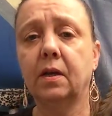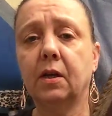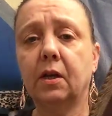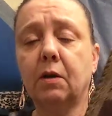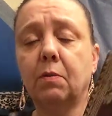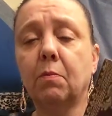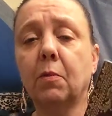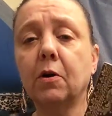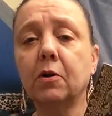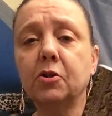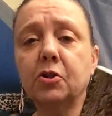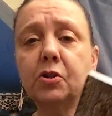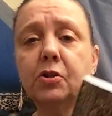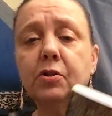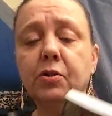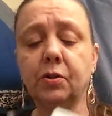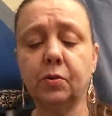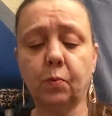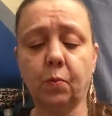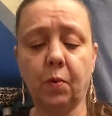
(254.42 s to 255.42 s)

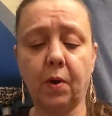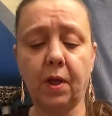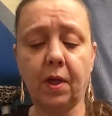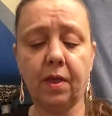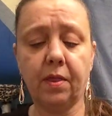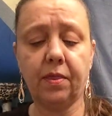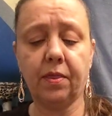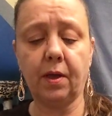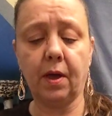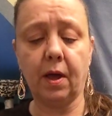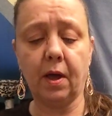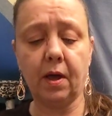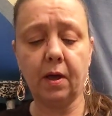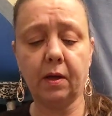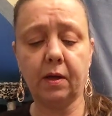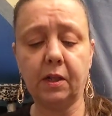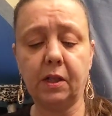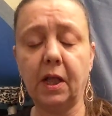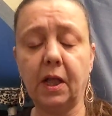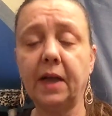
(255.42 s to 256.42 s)
commercials with
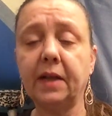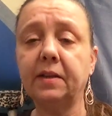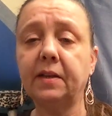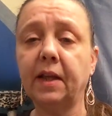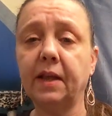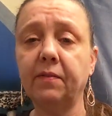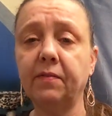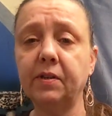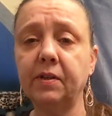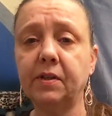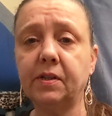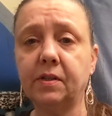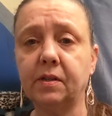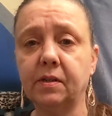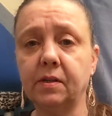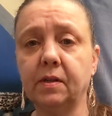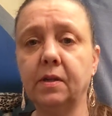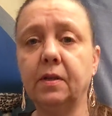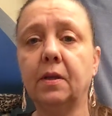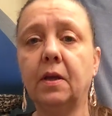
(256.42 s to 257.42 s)
Clyde
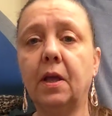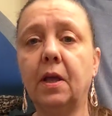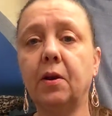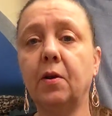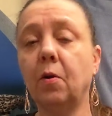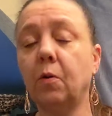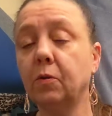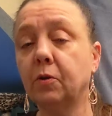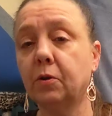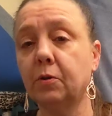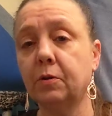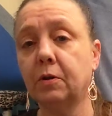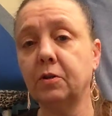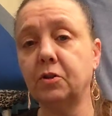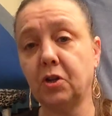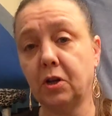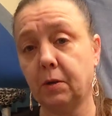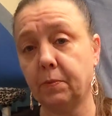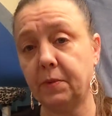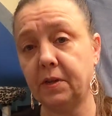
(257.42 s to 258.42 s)
Davis, an older
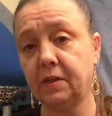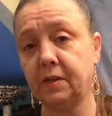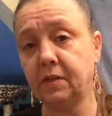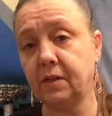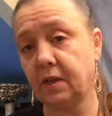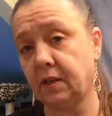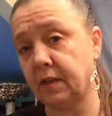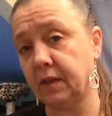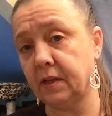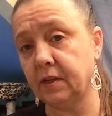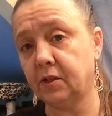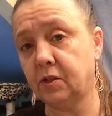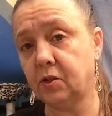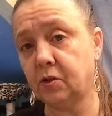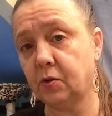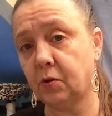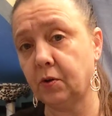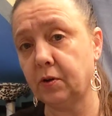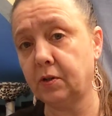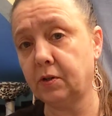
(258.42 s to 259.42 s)
gentleman telling his
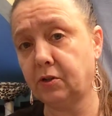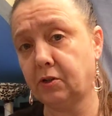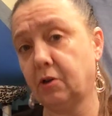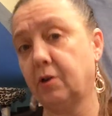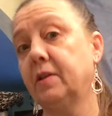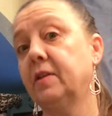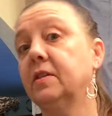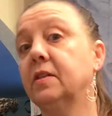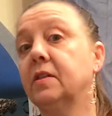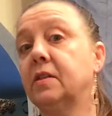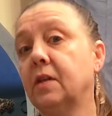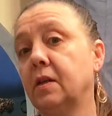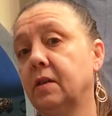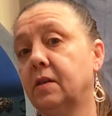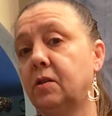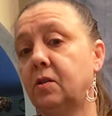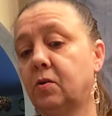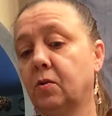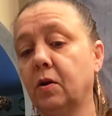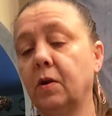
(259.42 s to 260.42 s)
story, starting to tell
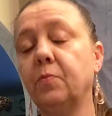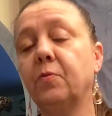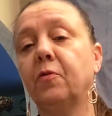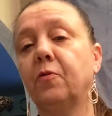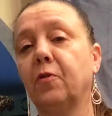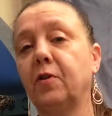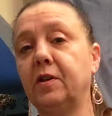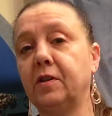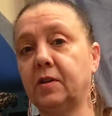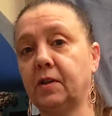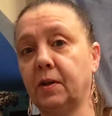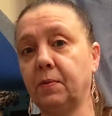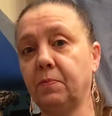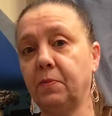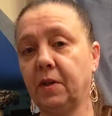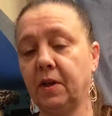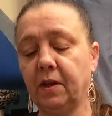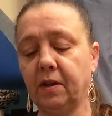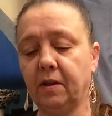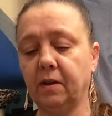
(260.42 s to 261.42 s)
his story before you skip
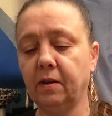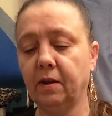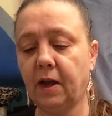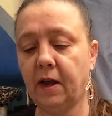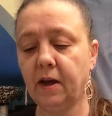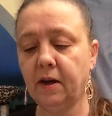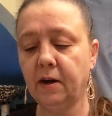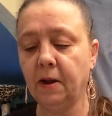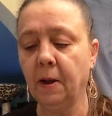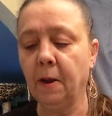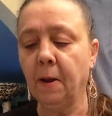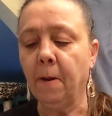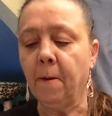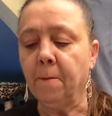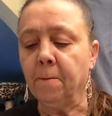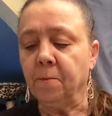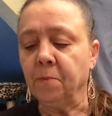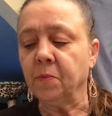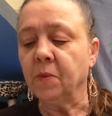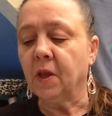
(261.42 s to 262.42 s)
the ad.
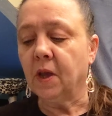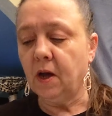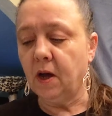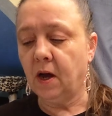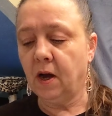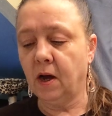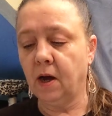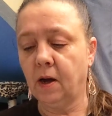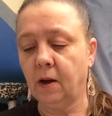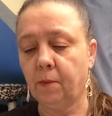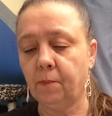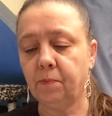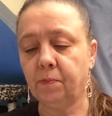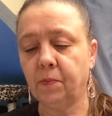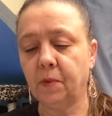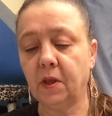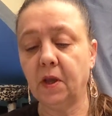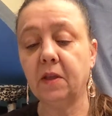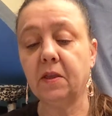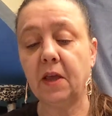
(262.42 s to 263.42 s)

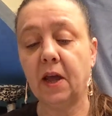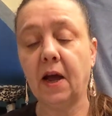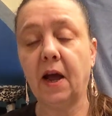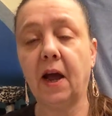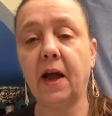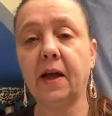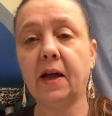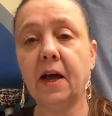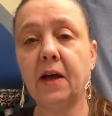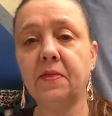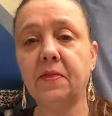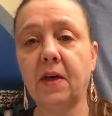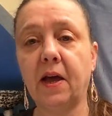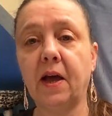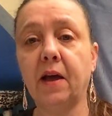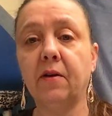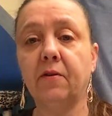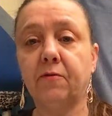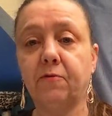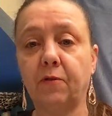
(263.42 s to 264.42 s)
Yeah, I got
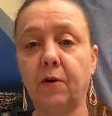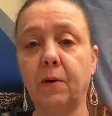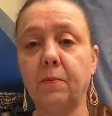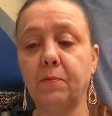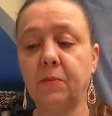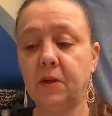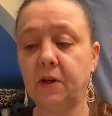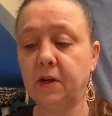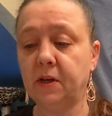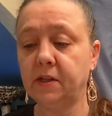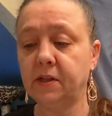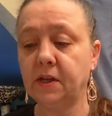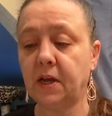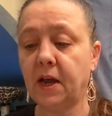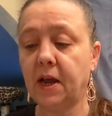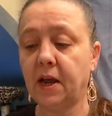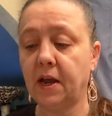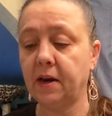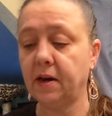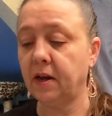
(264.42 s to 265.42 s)
that from this,
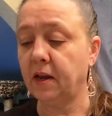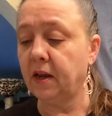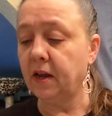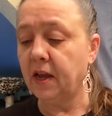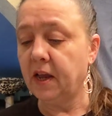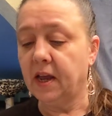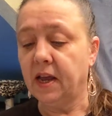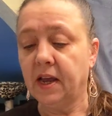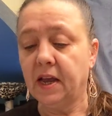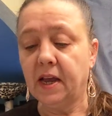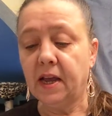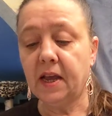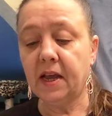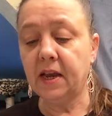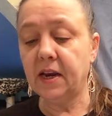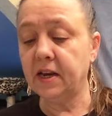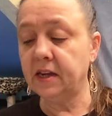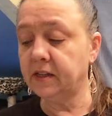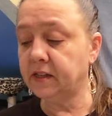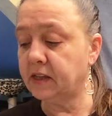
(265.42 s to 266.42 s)
and
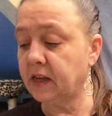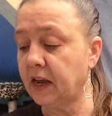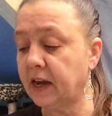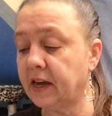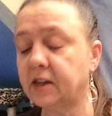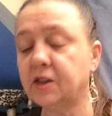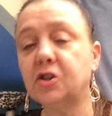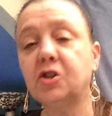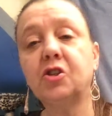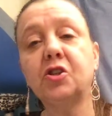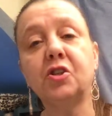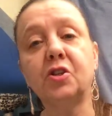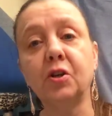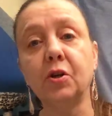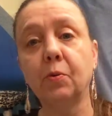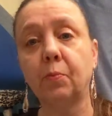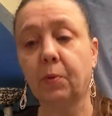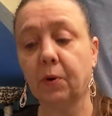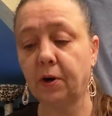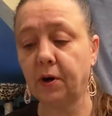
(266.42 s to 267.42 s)
it is like
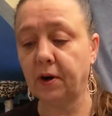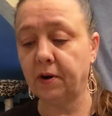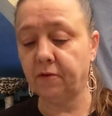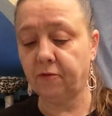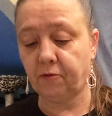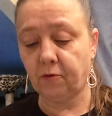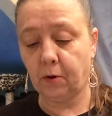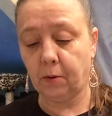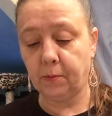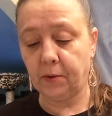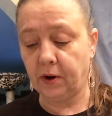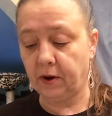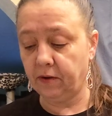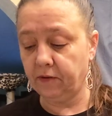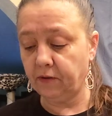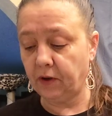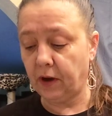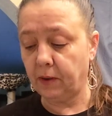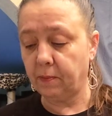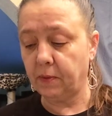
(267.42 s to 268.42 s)
super
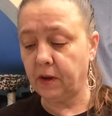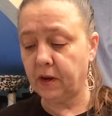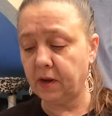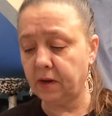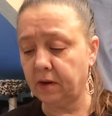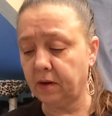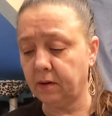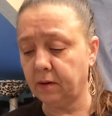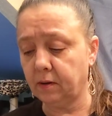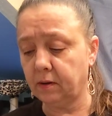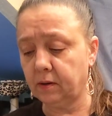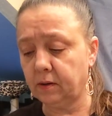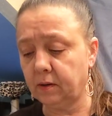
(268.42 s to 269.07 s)
informative. I mean,